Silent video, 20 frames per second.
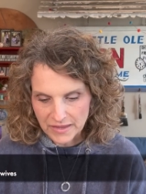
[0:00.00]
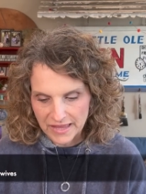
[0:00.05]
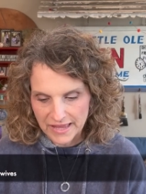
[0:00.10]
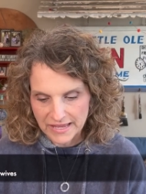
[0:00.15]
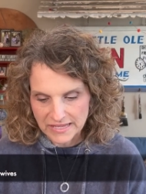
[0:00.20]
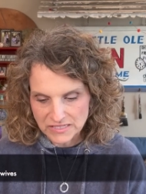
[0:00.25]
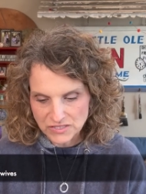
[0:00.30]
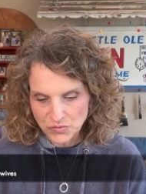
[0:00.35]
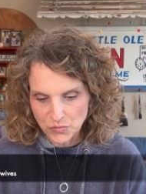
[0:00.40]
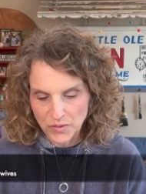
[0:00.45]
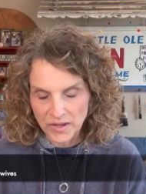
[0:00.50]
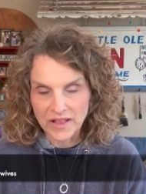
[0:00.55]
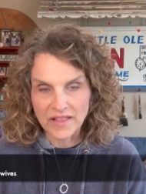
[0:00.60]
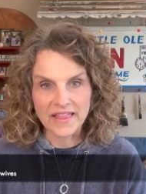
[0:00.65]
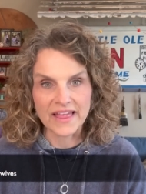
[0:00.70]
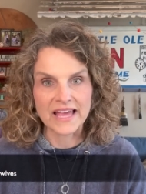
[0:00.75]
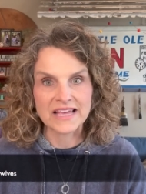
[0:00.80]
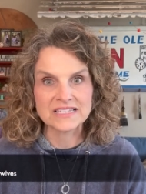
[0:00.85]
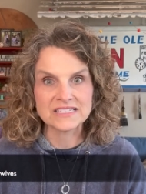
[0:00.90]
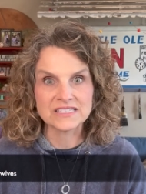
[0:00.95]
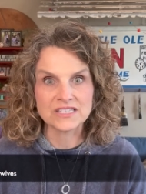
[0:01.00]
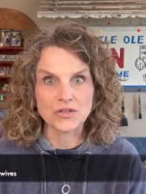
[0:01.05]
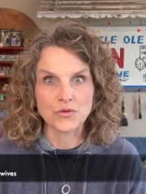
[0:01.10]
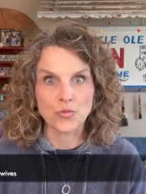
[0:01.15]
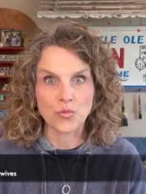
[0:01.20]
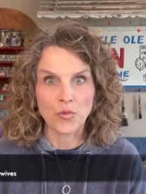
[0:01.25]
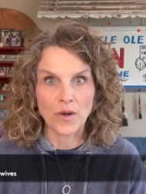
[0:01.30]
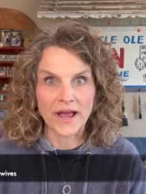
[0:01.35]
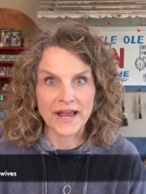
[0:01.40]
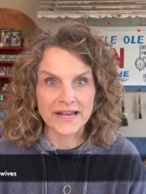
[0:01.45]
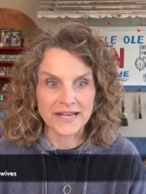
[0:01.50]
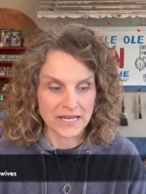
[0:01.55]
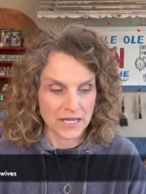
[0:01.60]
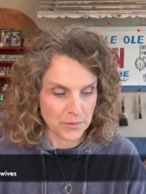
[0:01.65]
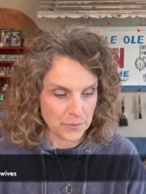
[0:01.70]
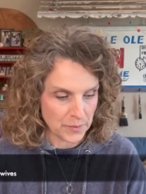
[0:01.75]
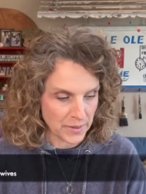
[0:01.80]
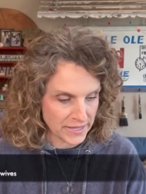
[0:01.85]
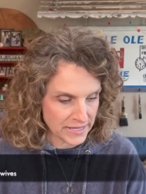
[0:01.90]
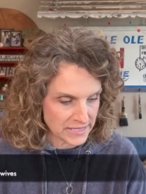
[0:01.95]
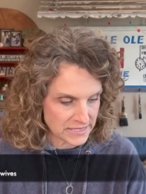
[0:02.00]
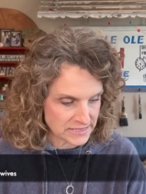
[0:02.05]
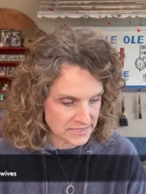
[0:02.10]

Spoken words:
as well as the Ride a Bike